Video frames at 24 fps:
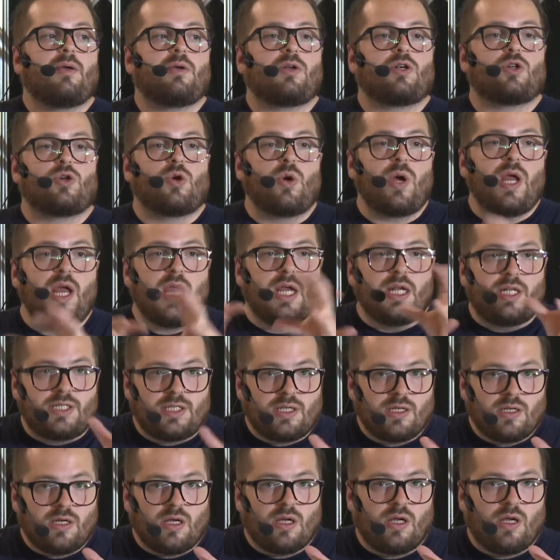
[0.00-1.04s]
create
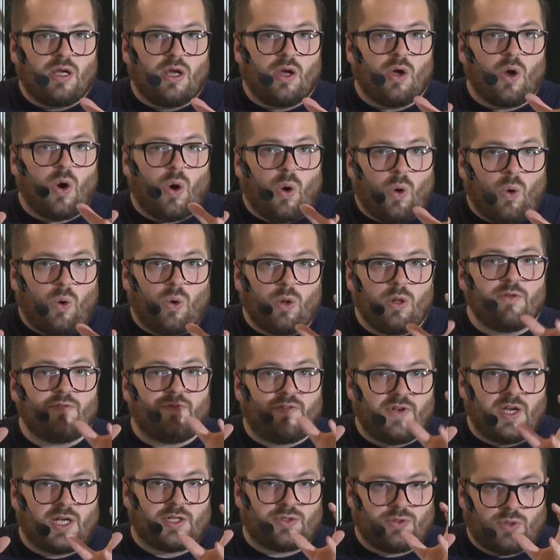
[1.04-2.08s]
a whole
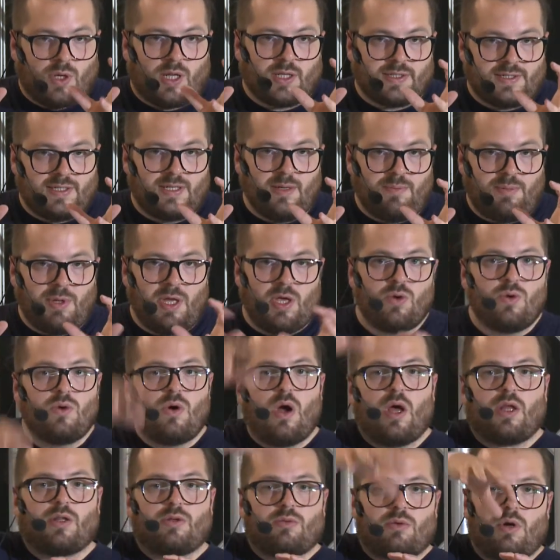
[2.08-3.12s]
virtual CPU
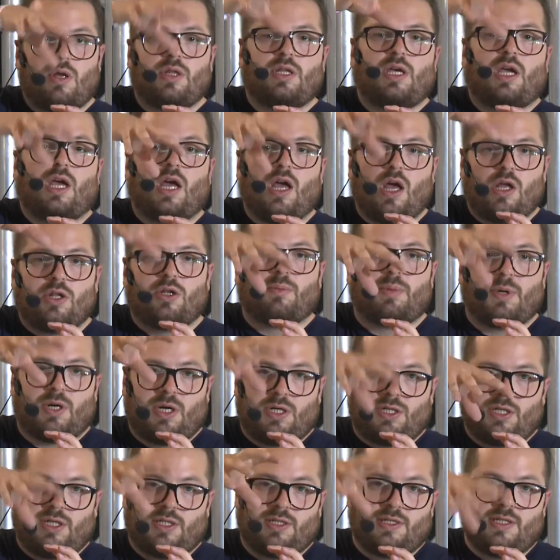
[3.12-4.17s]
and running an
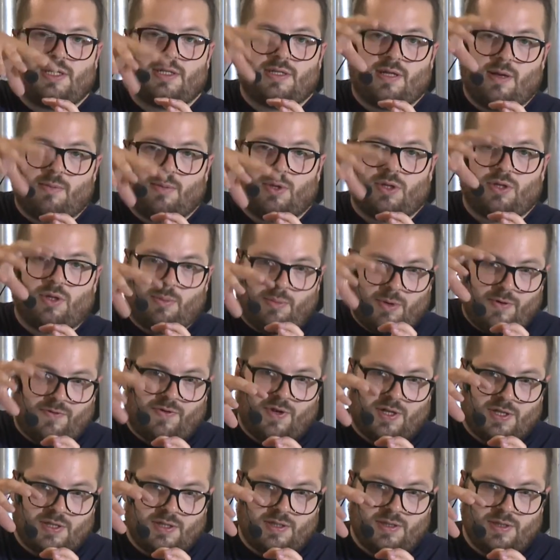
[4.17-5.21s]
operating system on top of
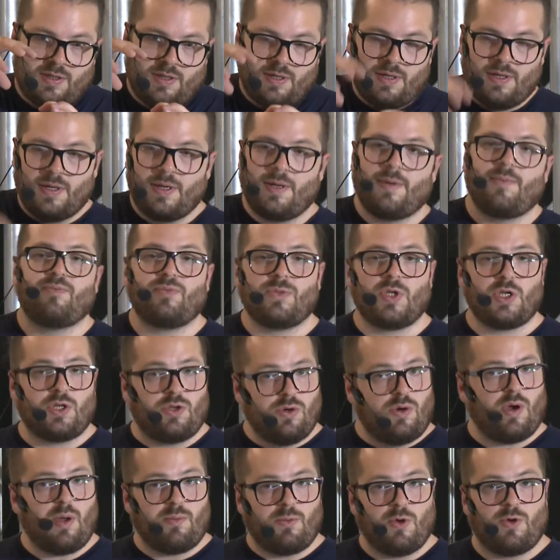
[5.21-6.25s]
it.
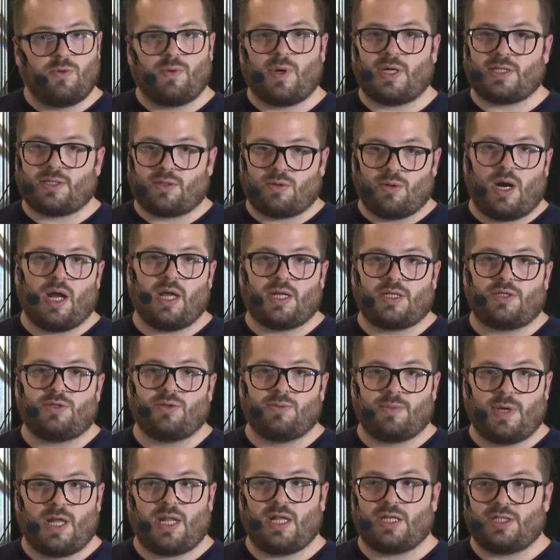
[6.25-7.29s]
QEMU was great to
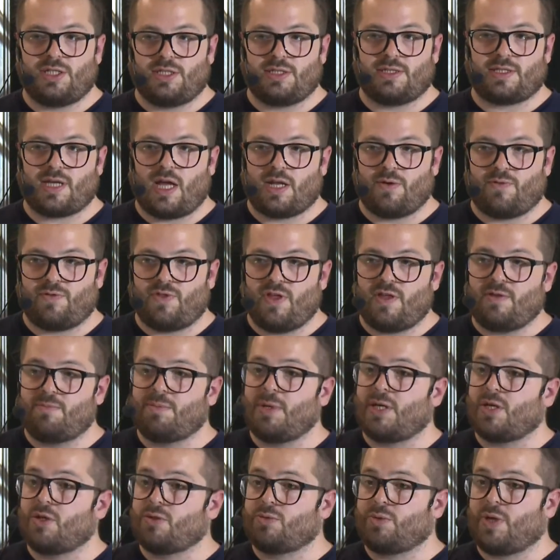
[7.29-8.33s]
managing this kind of tests
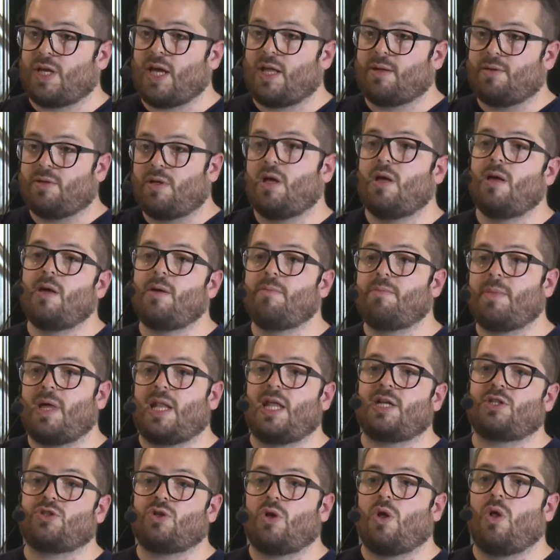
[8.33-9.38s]
because we can
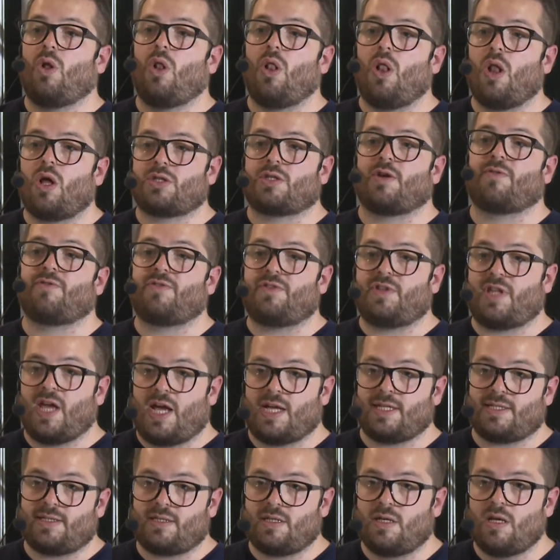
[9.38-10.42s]
manage a lot of
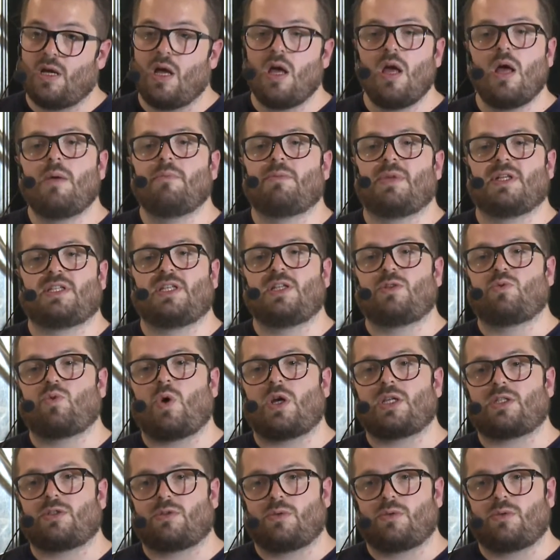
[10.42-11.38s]
tests, but it was